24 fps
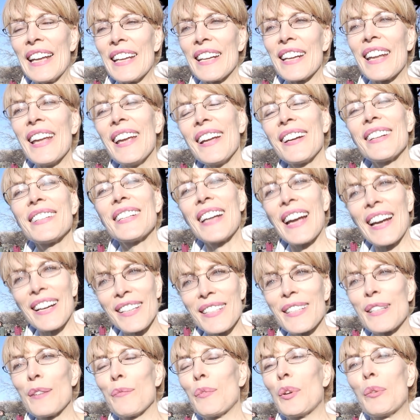You can't attack
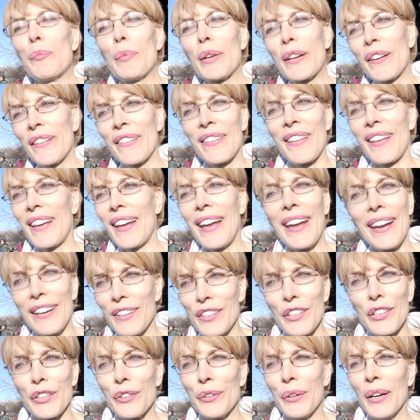someone because they
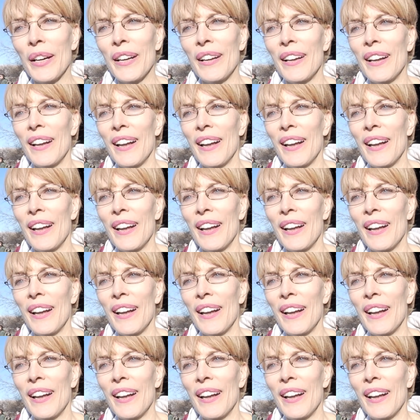hate you.